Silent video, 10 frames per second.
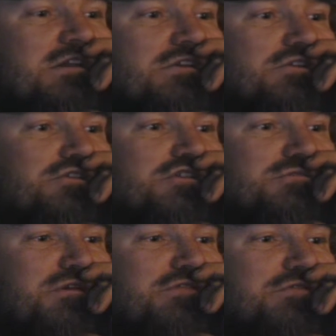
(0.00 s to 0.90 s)
He
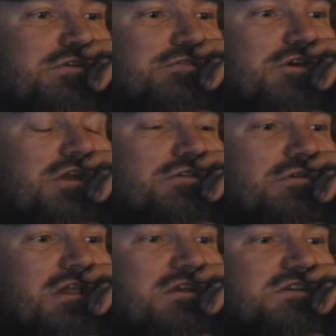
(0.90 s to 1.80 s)
introduced me a few of our other
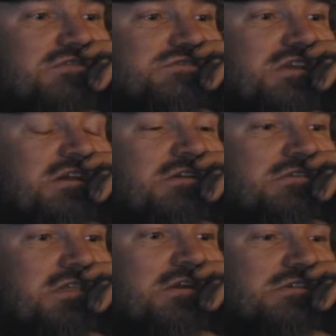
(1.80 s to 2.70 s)
relatives
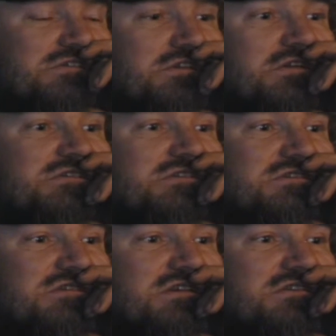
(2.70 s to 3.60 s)
there that are still
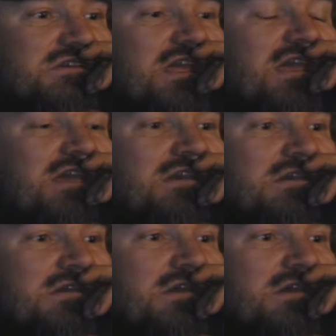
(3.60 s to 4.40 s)
existing today.